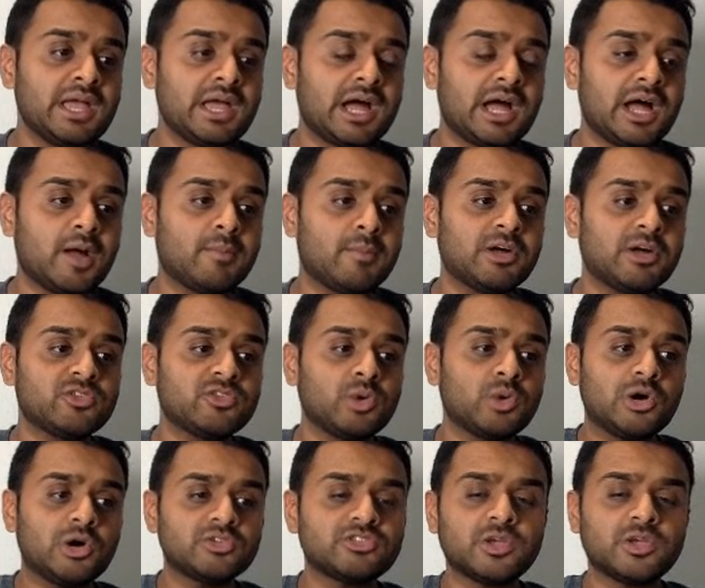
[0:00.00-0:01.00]
As
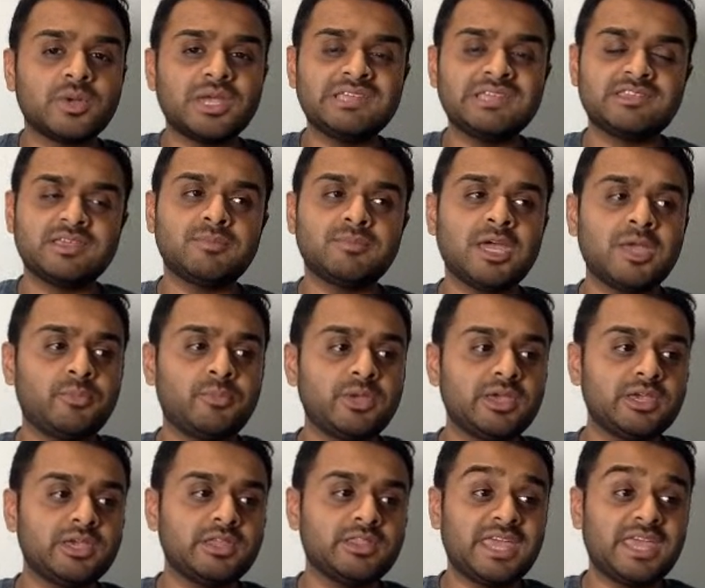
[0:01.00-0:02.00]
well. So is it
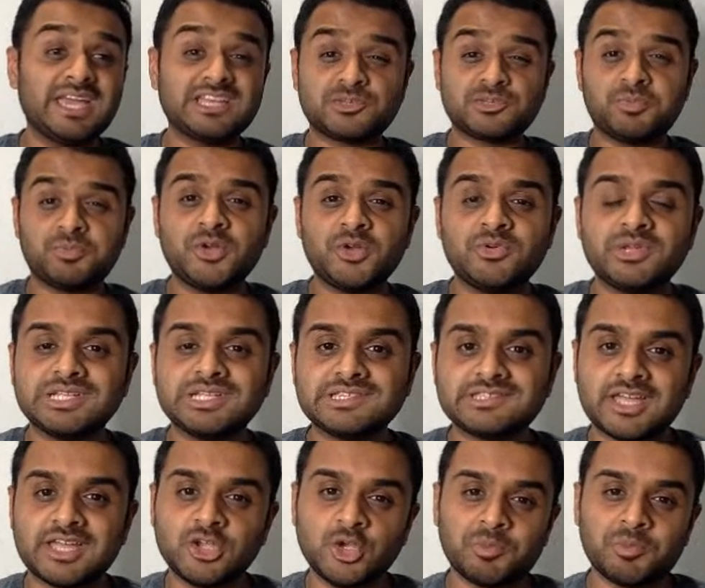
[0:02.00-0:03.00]
maybe the experience
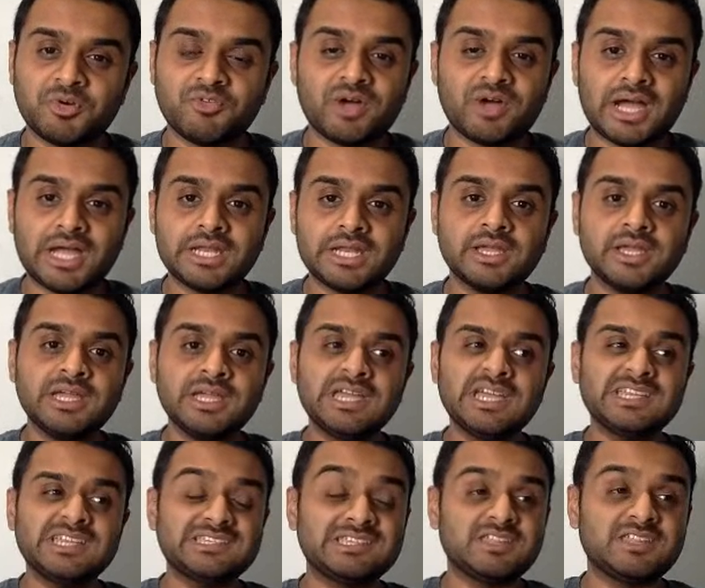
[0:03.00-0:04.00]
that you provide?
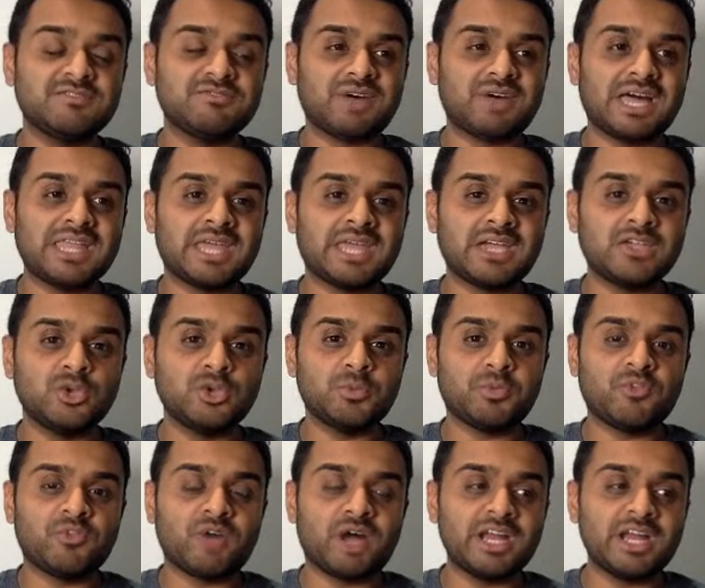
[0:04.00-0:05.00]
Is it the fact that you
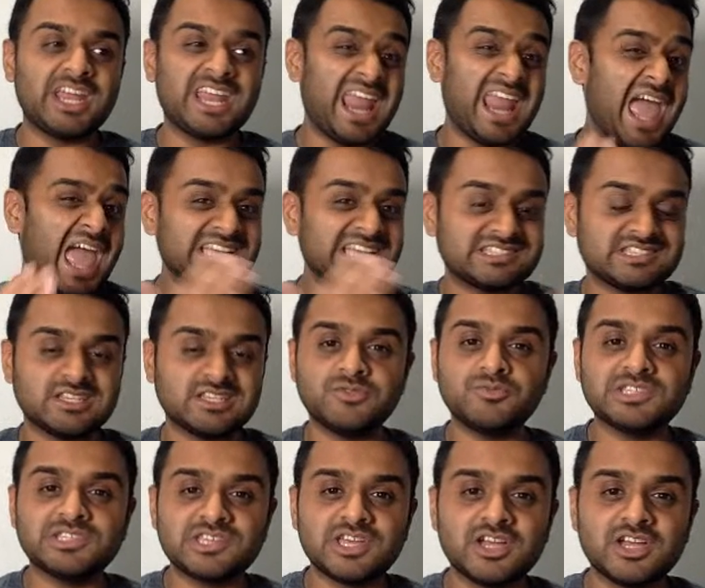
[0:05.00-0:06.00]
provide an excellent
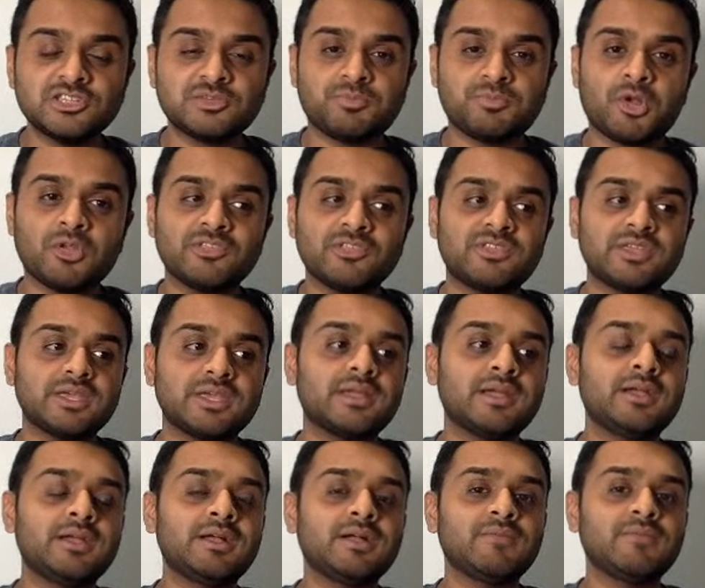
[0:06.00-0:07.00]
returns policy,
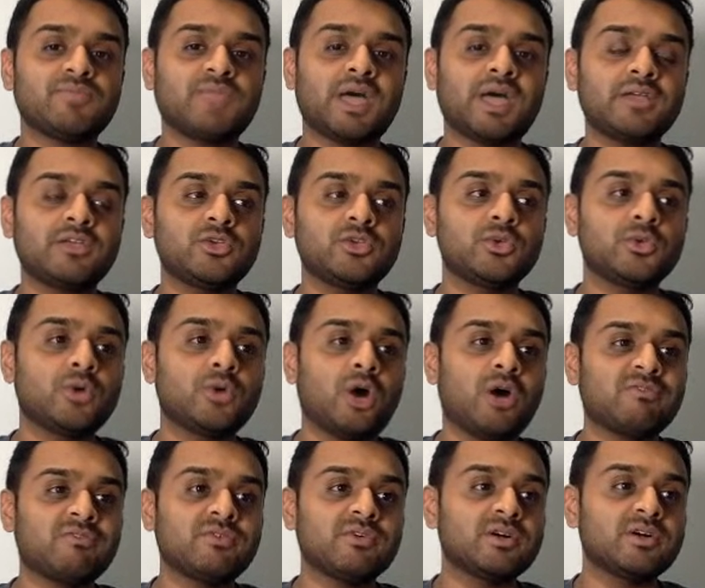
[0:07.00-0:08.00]
that you
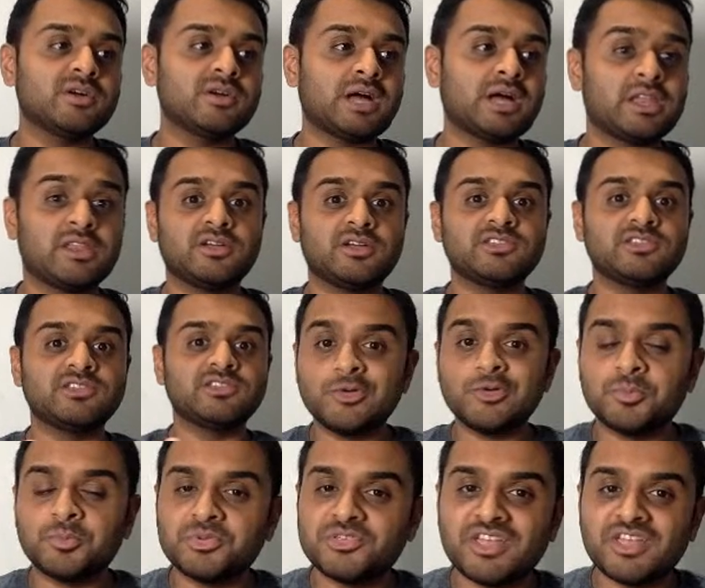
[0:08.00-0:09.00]
offer,
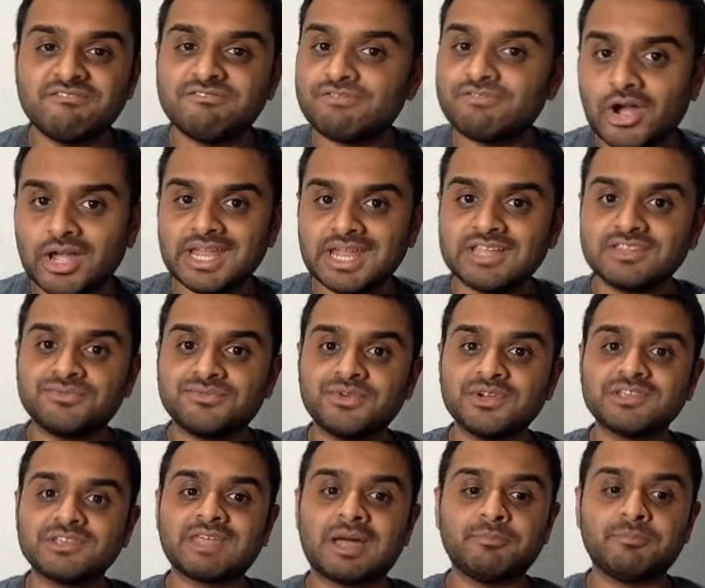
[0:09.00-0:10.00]
0% finance, for
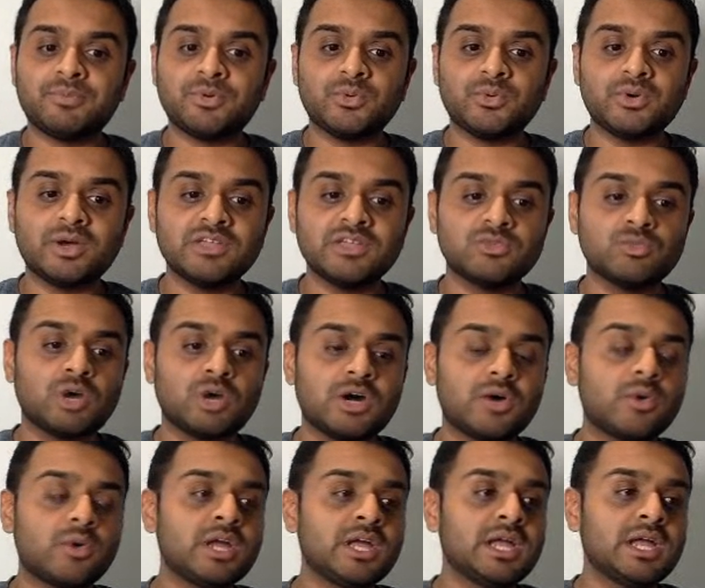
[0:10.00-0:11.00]
example, as well?